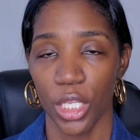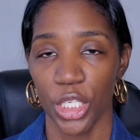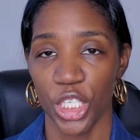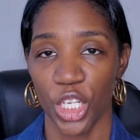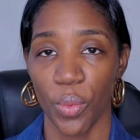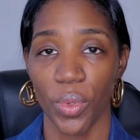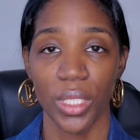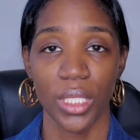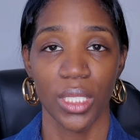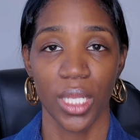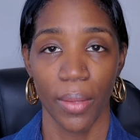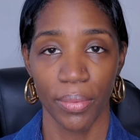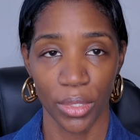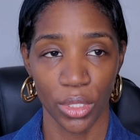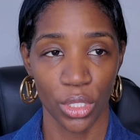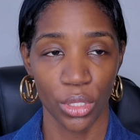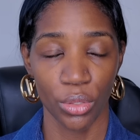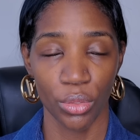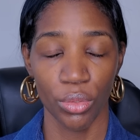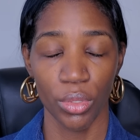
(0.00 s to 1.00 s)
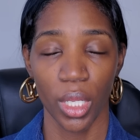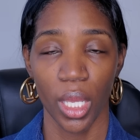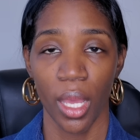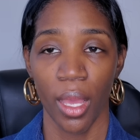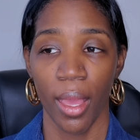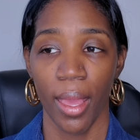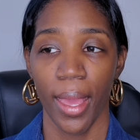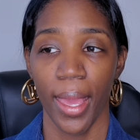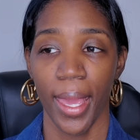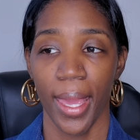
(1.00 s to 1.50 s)
She was a substitute,
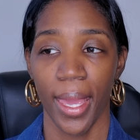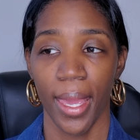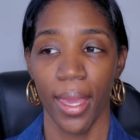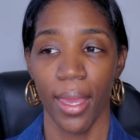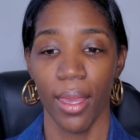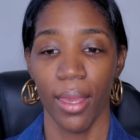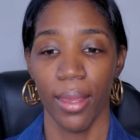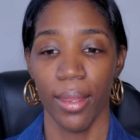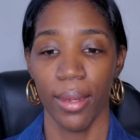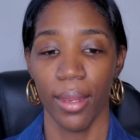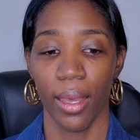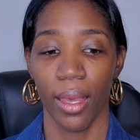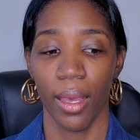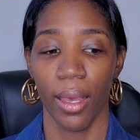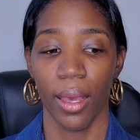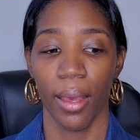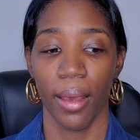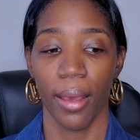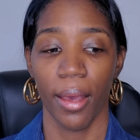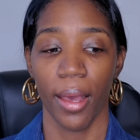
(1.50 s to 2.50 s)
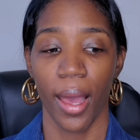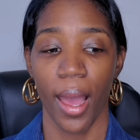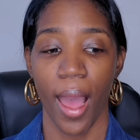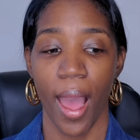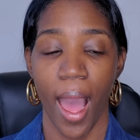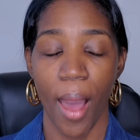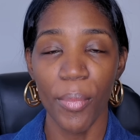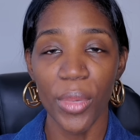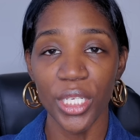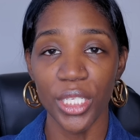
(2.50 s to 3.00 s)
and
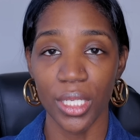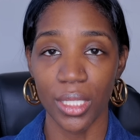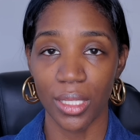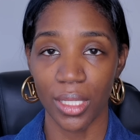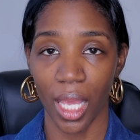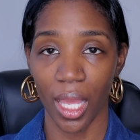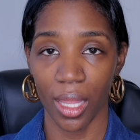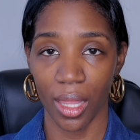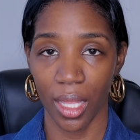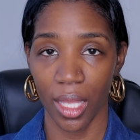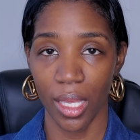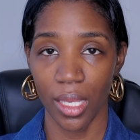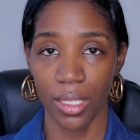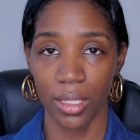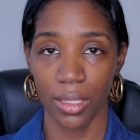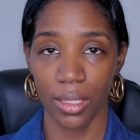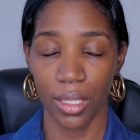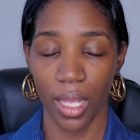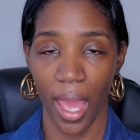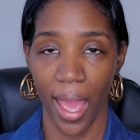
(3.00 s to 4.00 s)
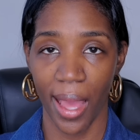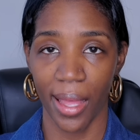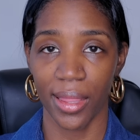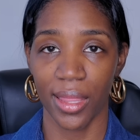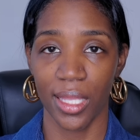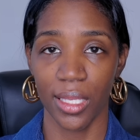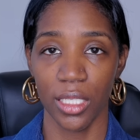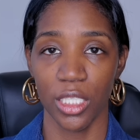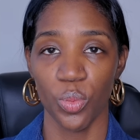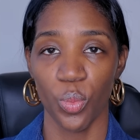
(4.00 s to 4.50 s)
I'm going to just say this. At
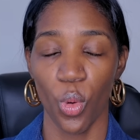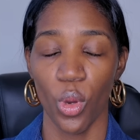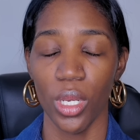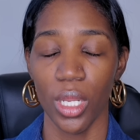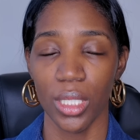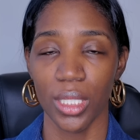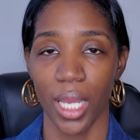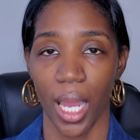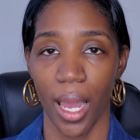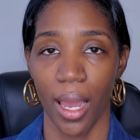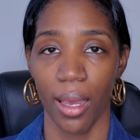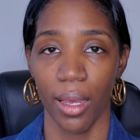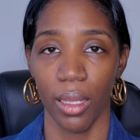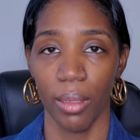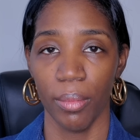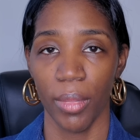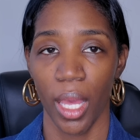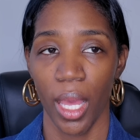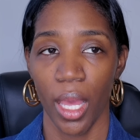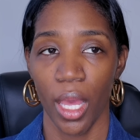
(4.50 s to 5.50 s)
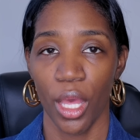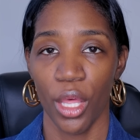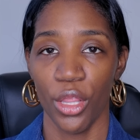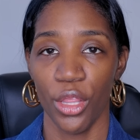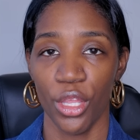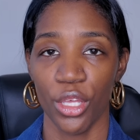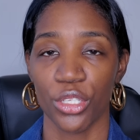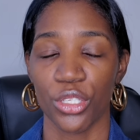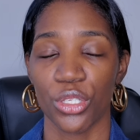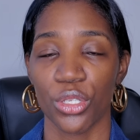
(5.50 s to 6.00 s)
this point in time,
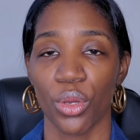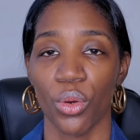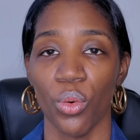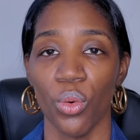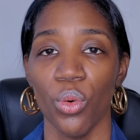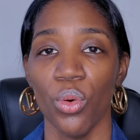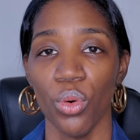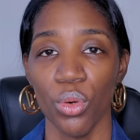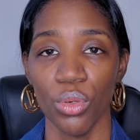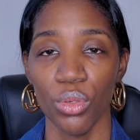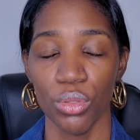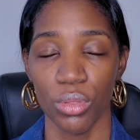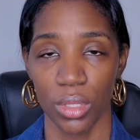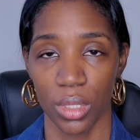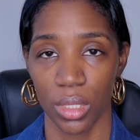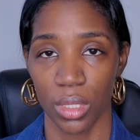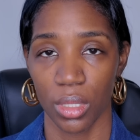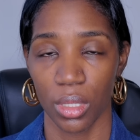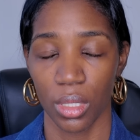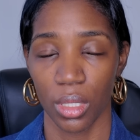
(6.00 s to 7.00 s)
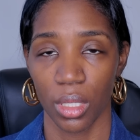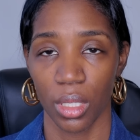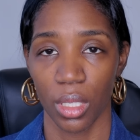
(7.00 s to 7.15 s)
the schools